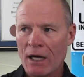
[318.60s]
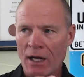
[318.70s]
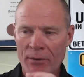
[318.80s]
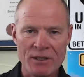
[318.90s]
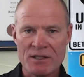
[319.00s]

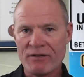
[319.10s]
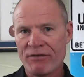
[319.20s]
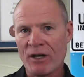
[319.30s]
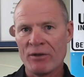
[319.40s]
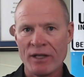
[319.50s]
because he
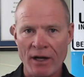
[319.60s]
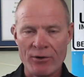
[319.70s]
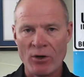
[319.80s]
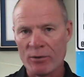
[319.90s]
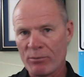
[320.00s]
felt that
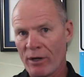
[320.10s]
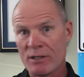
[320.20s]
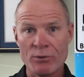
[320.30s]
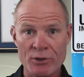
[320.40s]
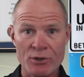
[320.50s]
hydraulic
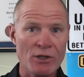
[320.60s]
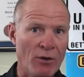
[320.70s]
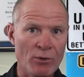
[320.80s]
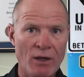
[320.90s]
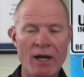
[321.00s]
brakes were just
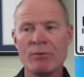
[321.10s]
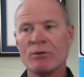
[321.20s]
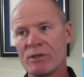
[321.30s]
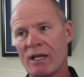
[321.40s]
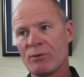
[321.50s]
not reliable.
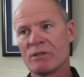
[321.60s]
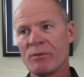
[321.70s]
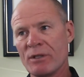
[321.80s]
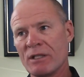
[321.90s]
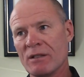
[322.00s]
So that was
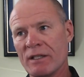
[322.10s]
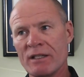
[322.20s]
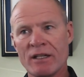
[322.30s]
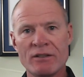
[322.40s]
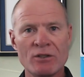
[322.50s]
something in the late
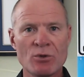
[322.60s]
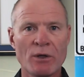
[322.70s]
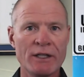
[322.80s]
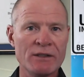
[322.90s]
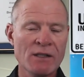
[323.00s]

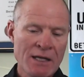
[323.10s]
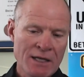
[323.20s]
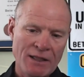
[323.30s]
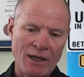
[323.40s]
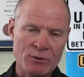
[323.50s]
1920s
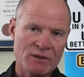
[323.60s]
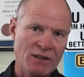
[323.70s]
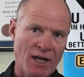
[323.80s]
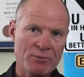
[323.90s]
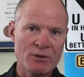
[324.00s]
that was
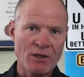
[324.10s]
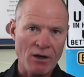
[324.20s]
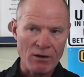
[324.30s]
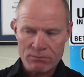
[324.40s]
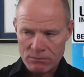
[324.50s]
adapted
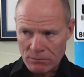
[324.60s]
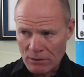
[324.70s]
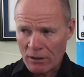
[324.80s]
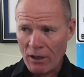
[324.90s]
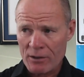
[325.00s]
to
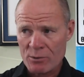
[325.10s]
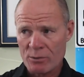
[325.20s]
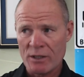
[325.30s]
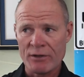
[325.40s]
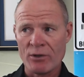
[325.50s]
cars
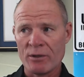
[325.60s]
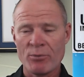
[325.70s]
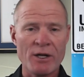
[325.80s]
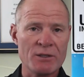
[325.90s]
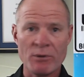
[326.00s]
was hydraulic
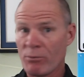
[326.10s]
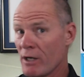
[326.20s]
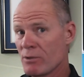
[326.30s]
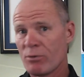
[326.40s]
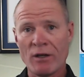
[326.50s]
brakes. But
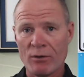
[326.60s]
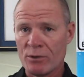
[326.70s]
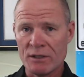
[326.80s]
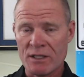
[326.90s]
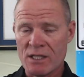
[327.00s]
brakes were not
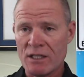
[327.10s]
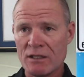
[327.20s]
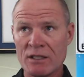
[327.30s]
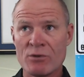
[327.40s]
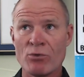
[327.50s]
really seen
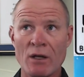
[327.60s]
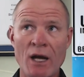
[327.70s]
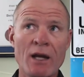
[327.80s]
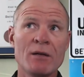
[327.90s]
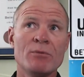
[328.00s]
as
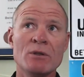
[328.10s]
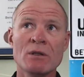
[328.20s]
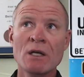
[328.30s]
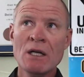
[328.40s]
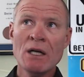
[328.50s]

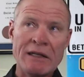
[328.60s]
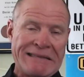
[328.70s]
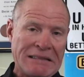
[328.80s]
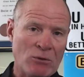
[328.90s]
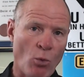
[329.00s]
reliable
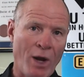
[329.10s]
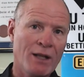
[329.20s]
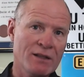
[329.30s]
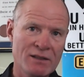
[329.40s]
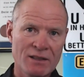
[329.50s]
until
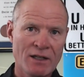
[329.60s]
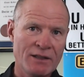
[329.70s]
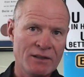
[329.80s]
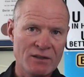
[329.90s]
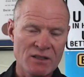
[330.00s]
well into the
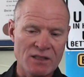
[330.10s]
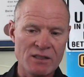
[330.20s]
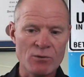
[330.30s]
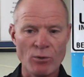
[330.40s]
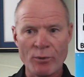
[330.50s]

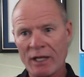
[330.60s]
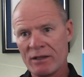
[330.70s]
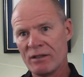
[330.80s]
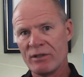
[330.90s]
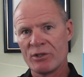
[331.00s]
1960s, when we had
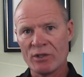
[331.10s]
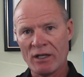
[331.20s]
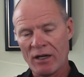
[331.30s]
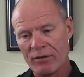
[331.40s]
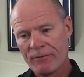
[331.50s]
the division
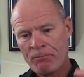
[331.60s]
of